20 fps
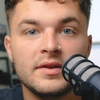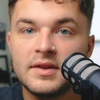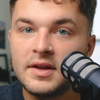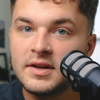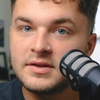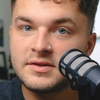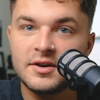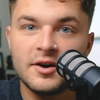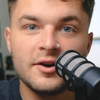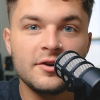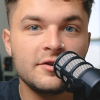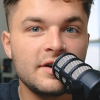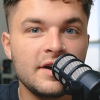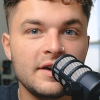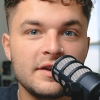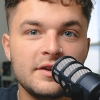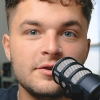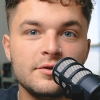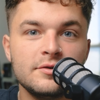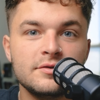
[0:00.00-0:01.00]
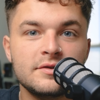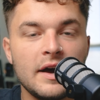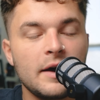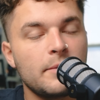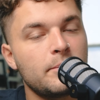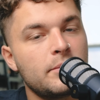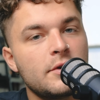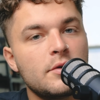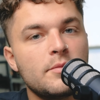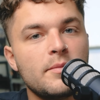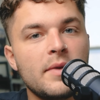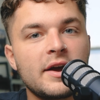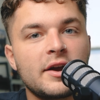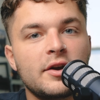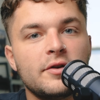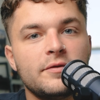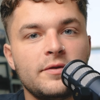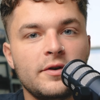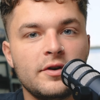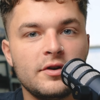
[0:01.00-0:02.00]
That's all I use. I'll put a
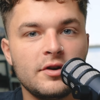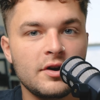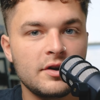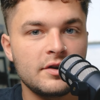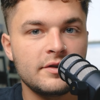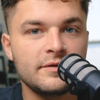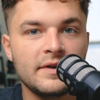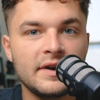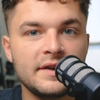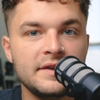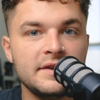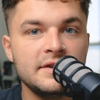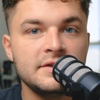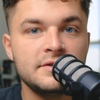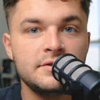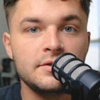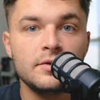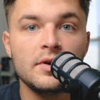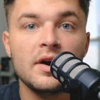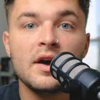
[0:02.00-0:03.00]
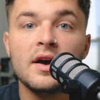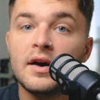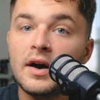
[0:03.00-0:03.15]
microphone on if I need to.